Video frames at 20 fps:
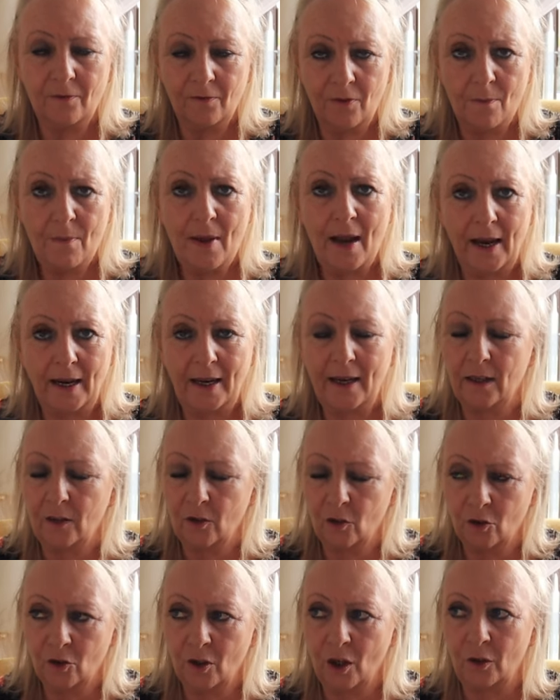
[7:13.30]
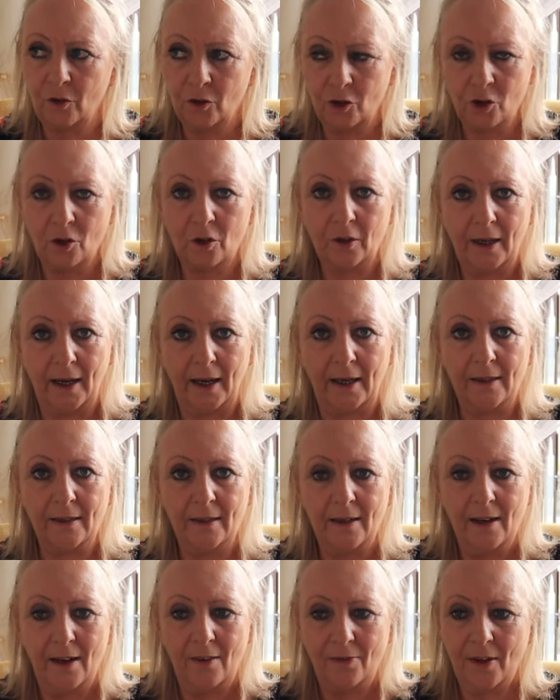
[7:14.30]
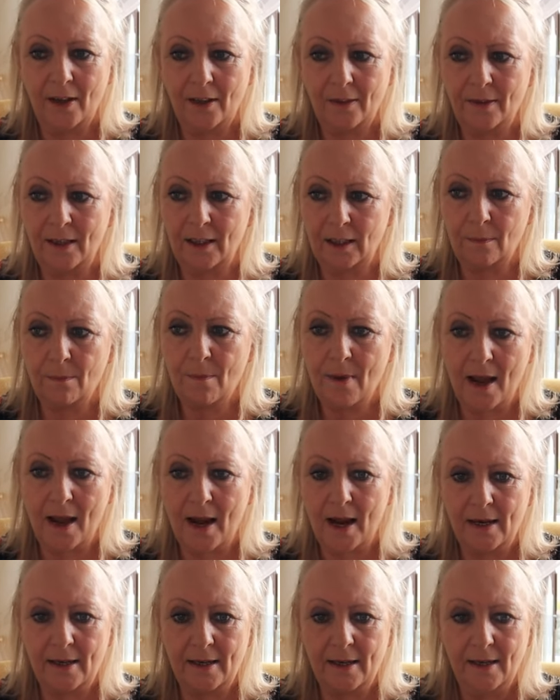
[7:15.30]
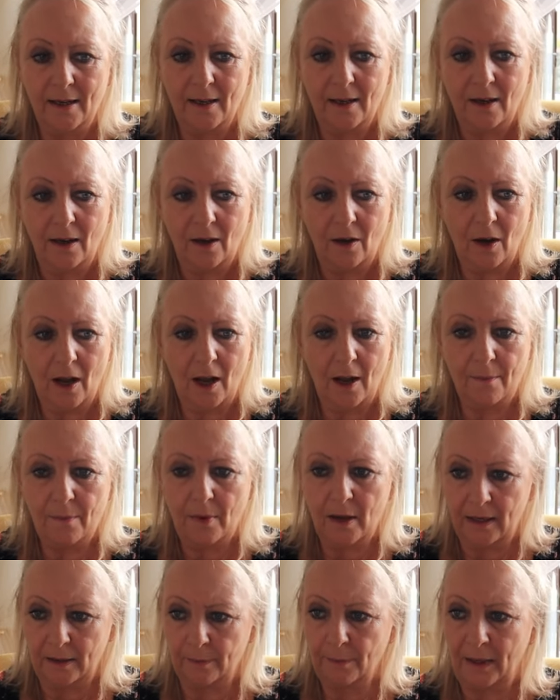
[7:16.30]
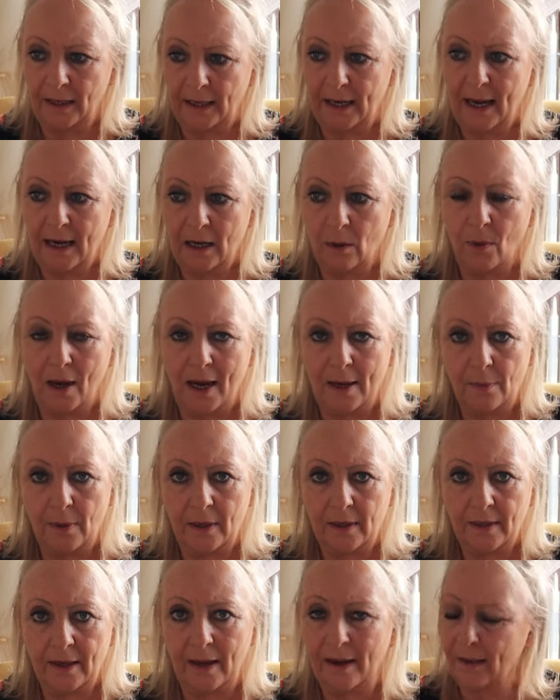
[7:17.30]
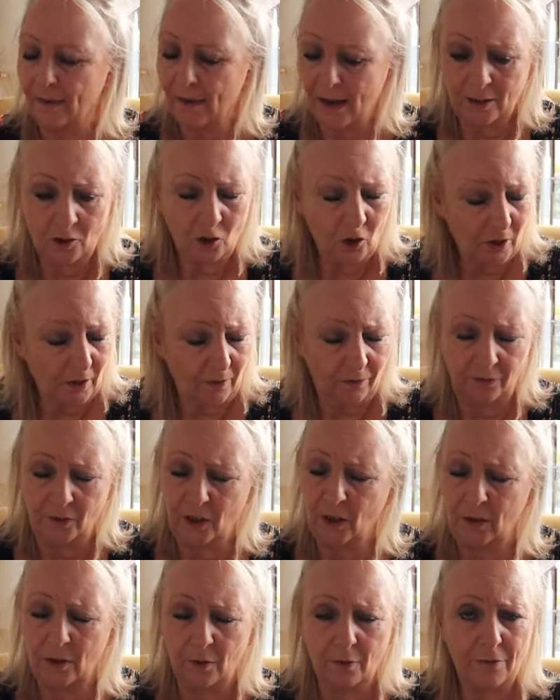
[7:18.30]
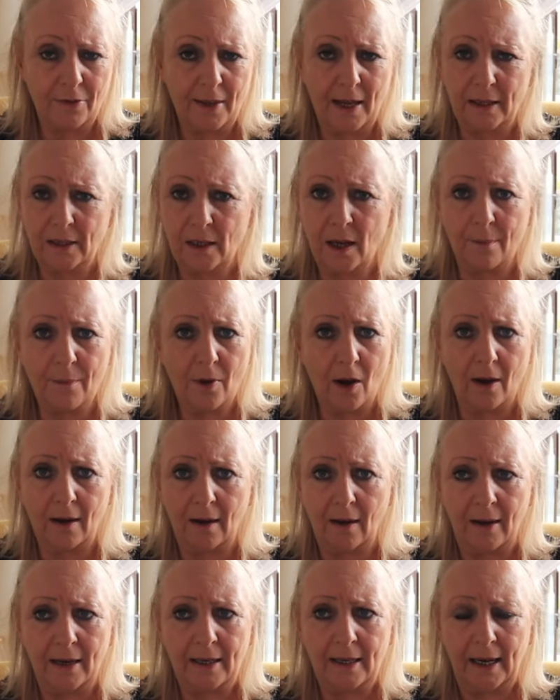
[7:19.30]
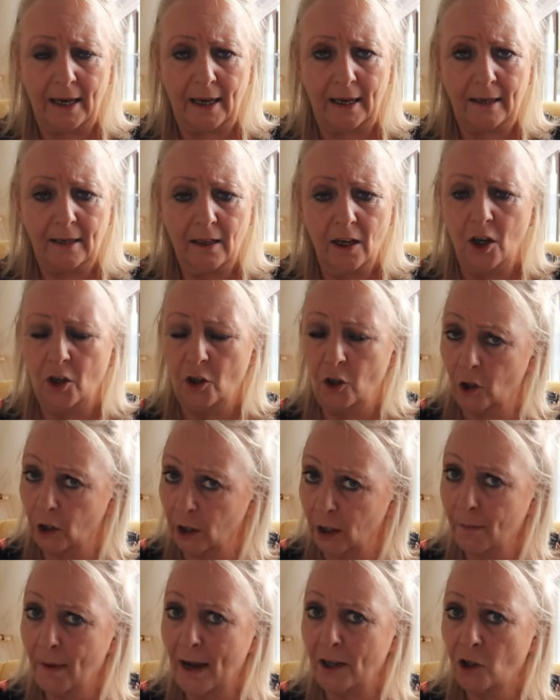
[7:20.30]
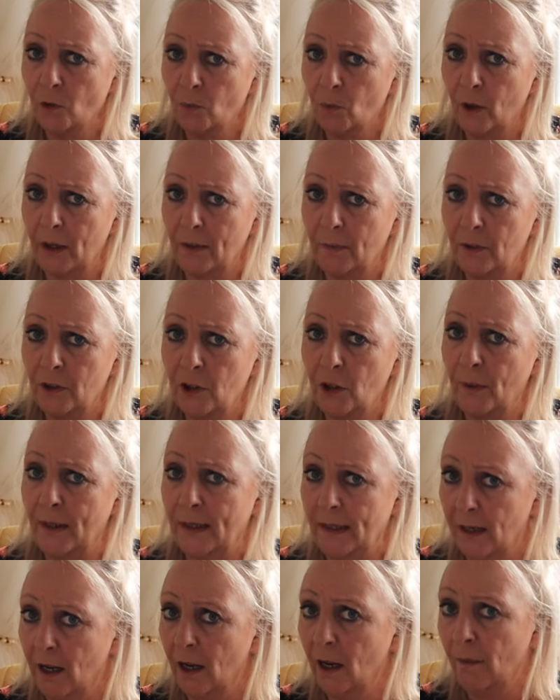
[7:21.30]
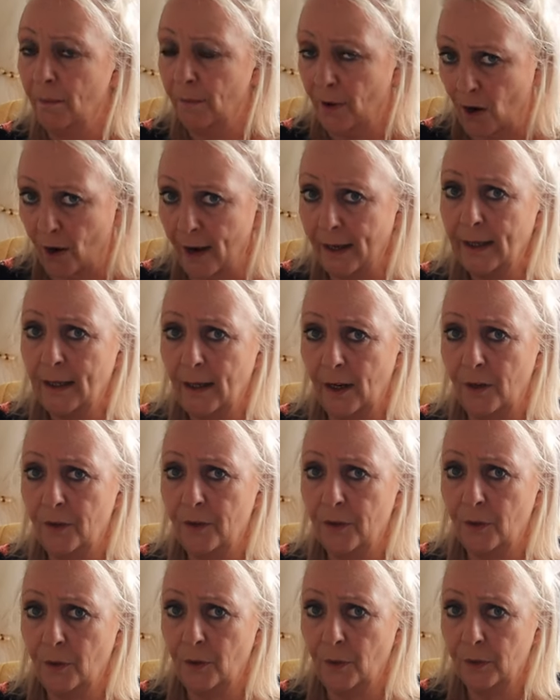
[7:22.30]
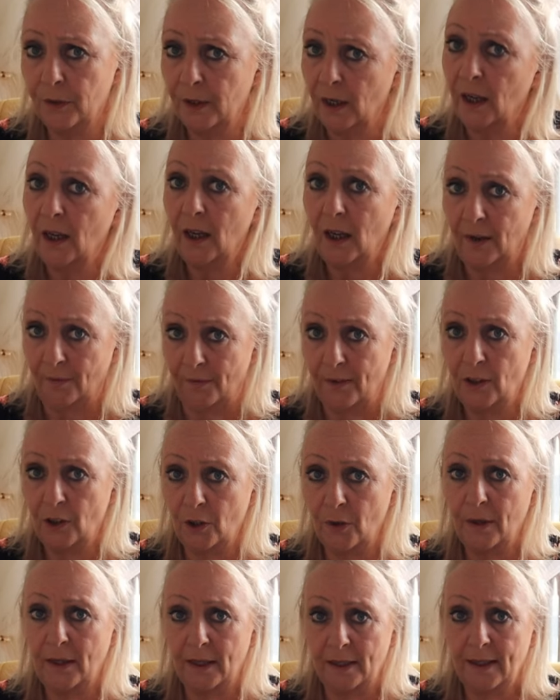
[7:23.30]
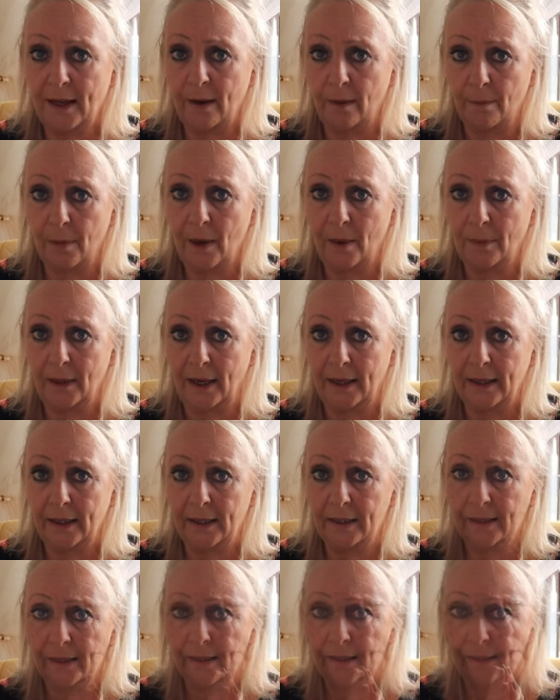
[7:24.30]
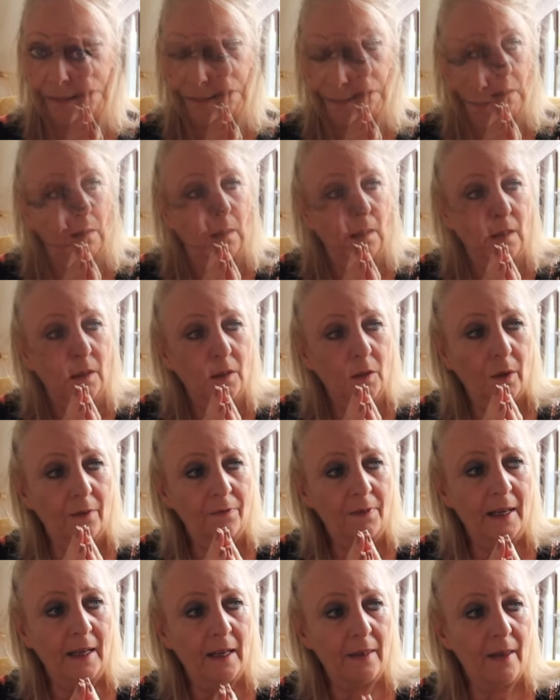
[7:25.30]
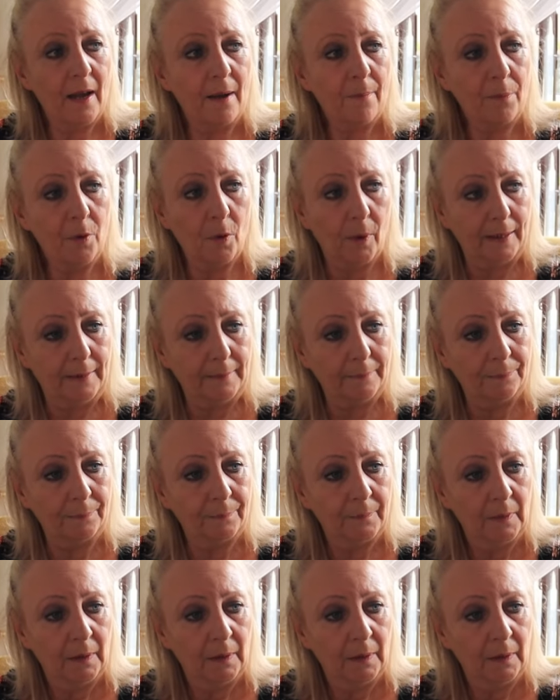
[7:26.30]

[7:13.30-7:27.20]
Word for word: for me, it's so shocking that this man um, has been getting away with it. And that's just a few little things that I'm highlighting here. You can imagine what he was doing behind closed doors if he's doing this out in public. So I think at that point,